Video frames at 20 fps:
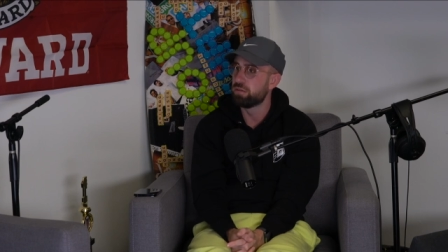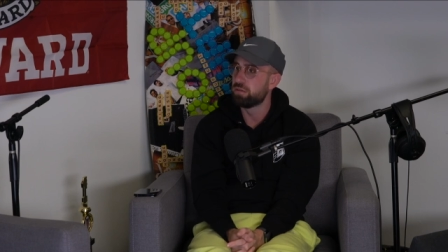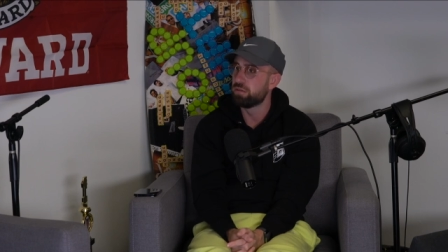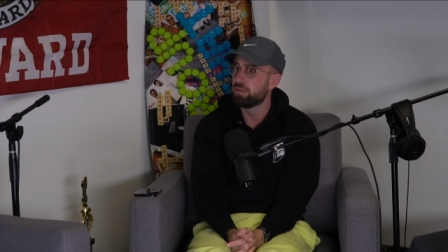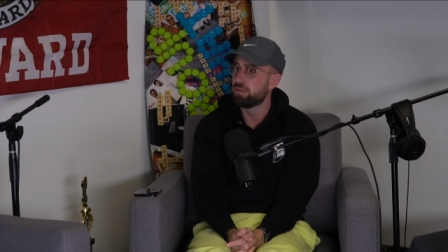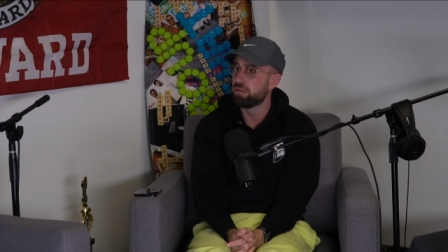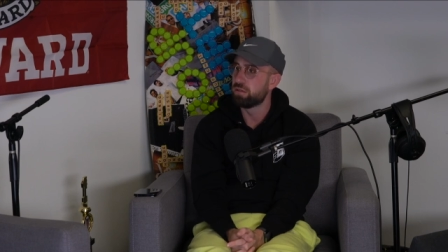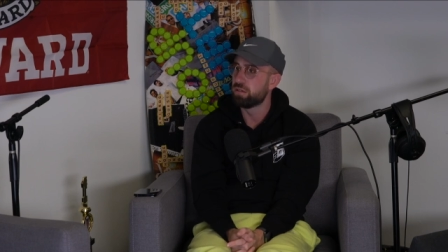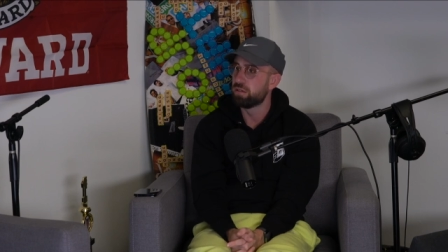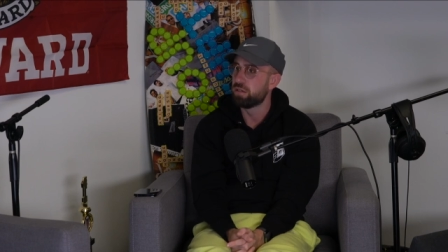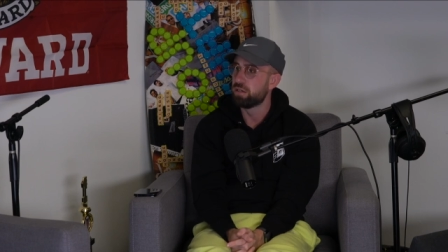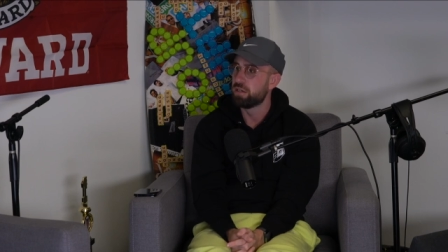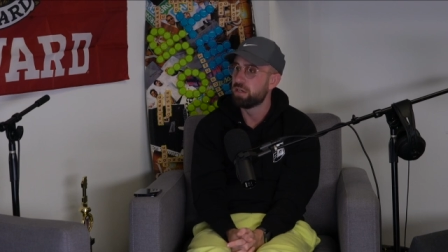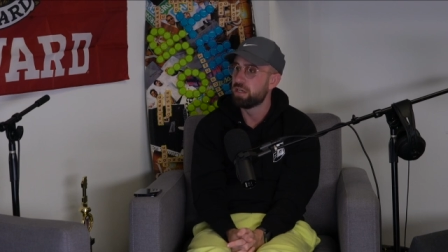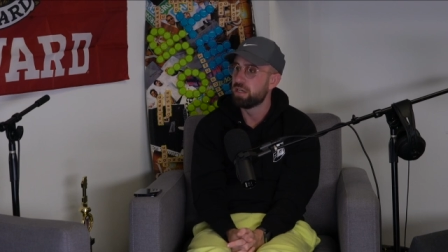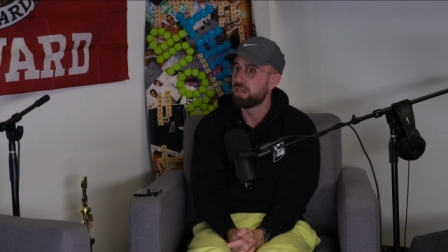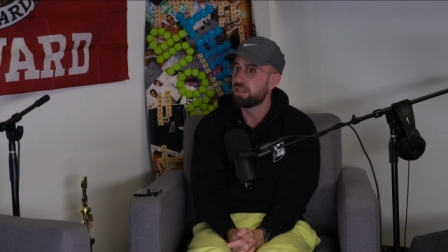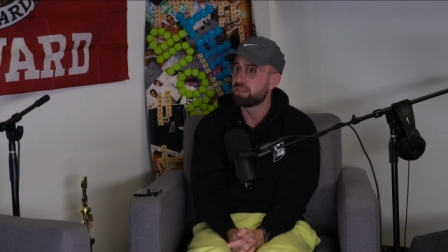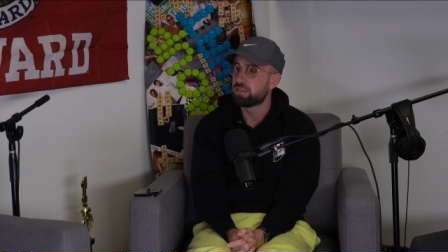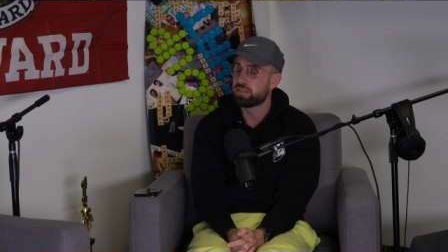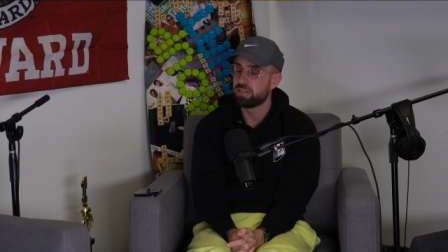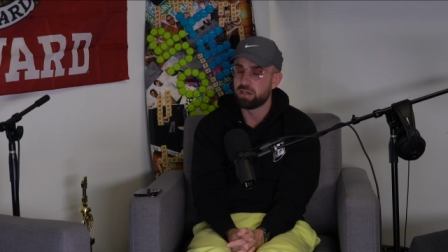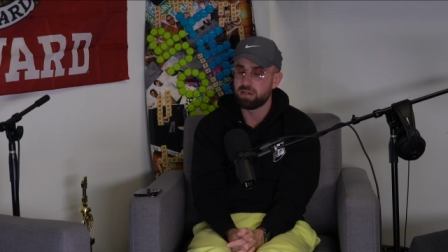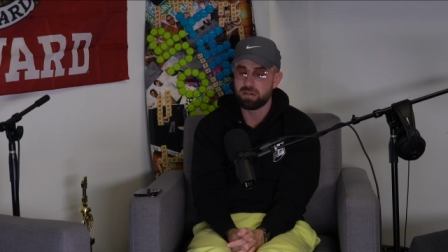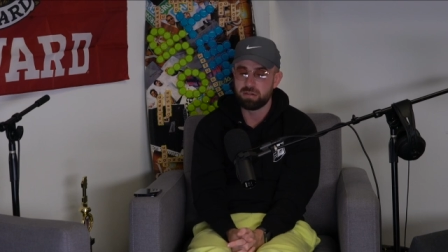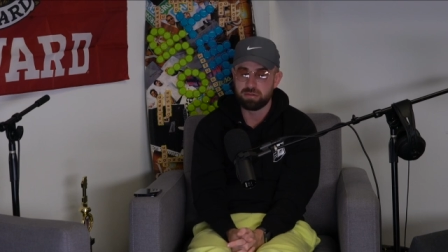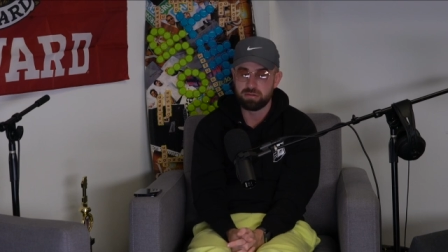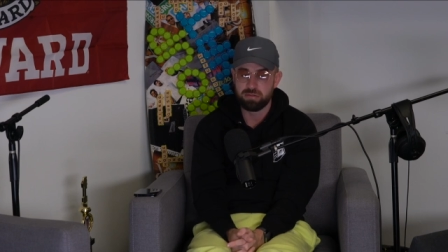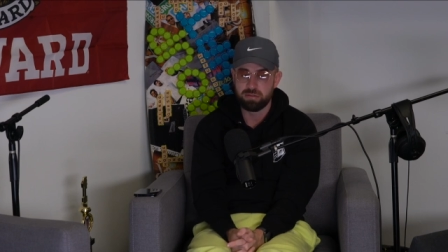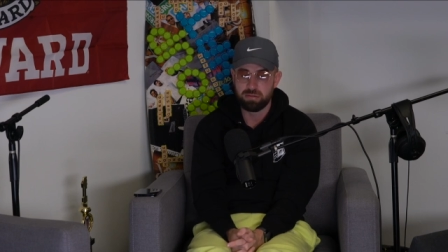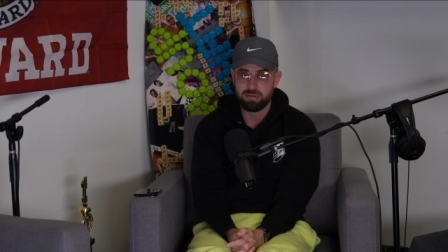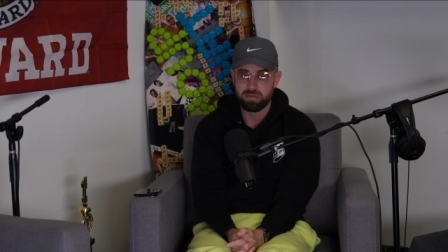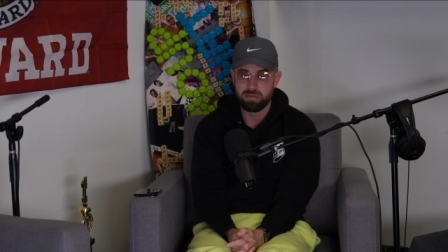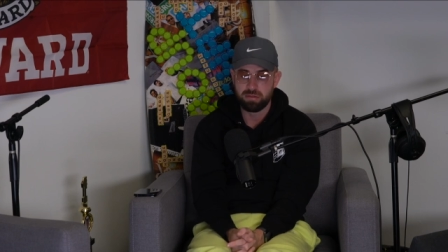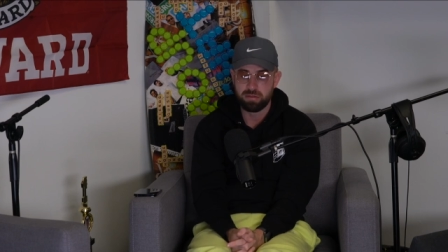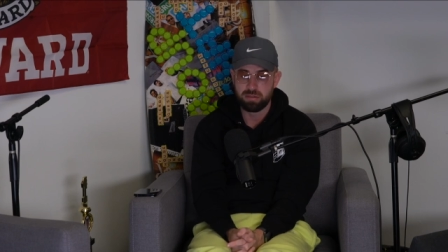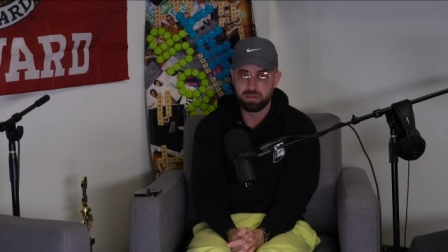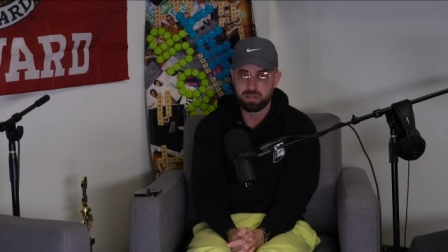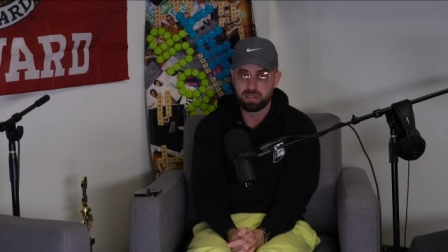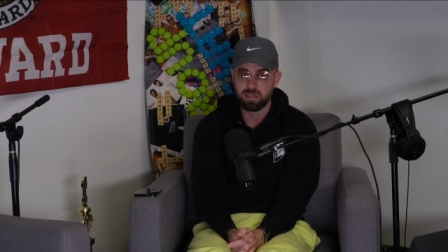Yeah. So,
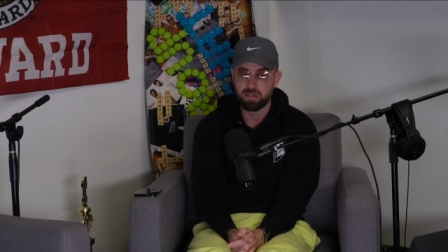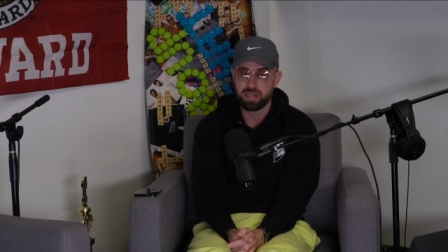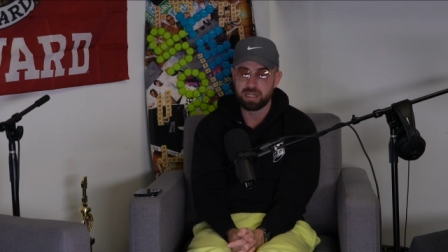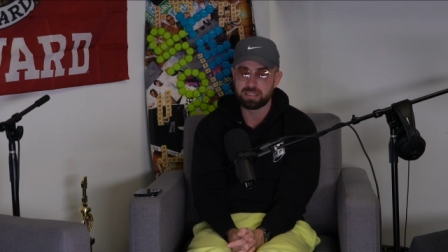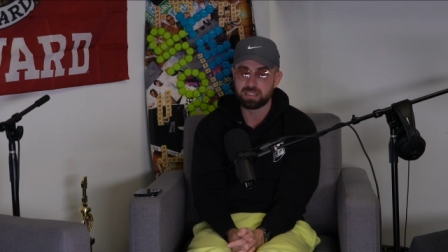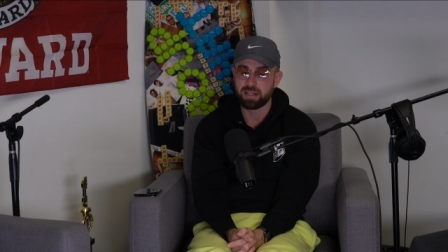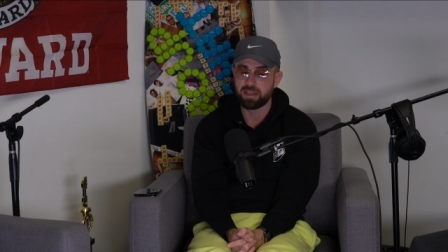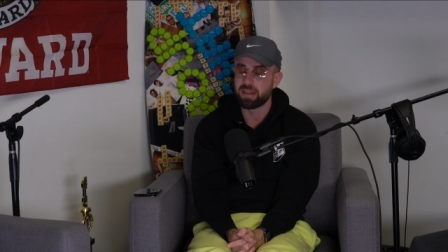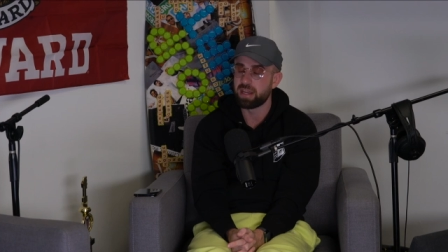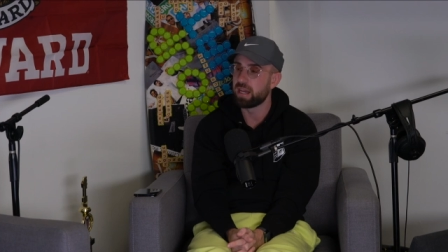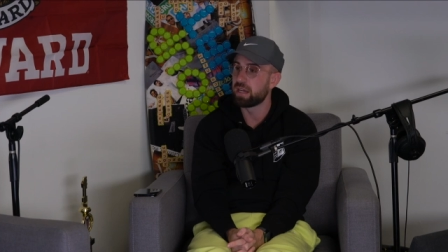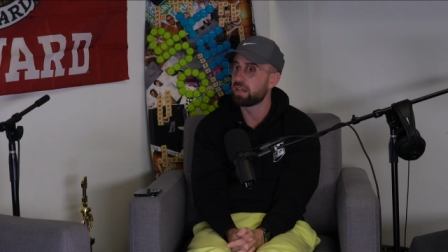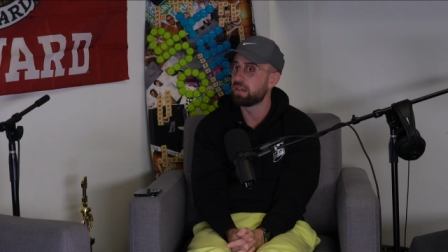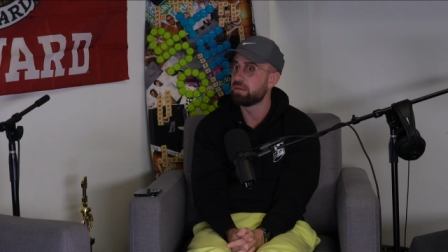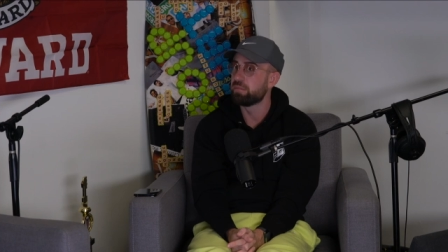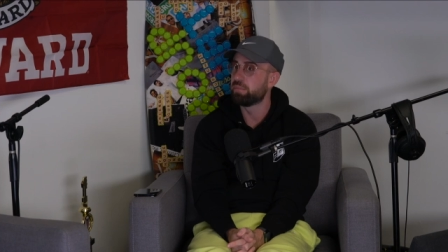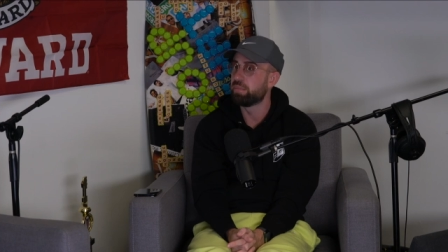you know, that's a thing.